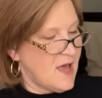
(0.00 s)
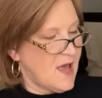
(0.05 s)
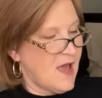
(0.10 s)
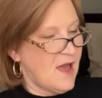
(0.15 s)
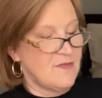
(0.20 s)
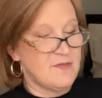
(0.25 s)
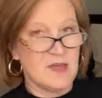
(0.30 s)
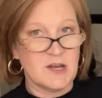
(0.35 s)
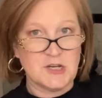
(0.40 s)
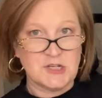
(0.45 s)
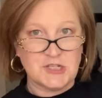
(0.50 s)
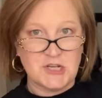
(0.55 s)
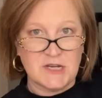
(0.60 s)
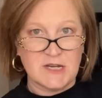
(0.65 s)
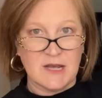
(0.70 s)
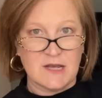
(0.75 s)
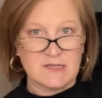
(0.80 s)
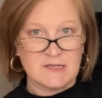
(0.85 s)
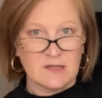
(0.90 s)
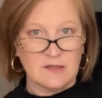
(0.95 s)
And then she
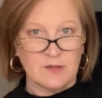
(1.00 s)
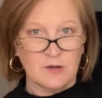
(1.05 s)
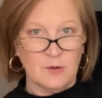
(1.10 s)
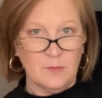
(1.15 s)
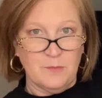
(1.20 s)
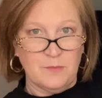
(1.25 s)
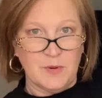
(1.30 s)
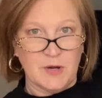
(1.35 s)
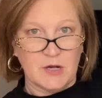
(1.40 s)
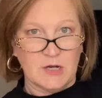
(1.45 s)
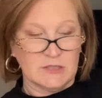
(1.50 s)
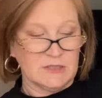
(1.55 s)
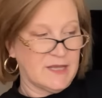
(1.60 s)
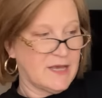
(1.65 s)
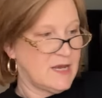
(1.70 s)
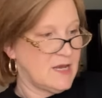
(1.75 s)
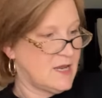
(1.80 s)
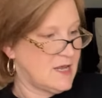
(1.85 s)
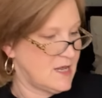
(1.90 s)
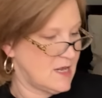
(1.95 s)
does a little
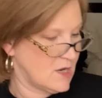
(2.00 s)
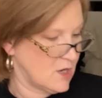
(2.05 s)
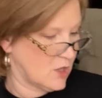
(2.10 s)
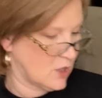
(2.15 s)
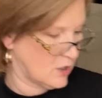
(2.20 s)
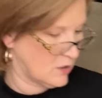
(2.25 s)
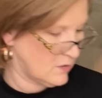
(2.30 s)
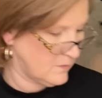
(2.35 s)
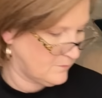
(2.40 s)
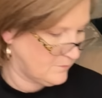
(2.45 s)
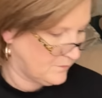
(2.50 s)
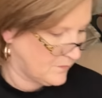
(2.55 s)
booklet here.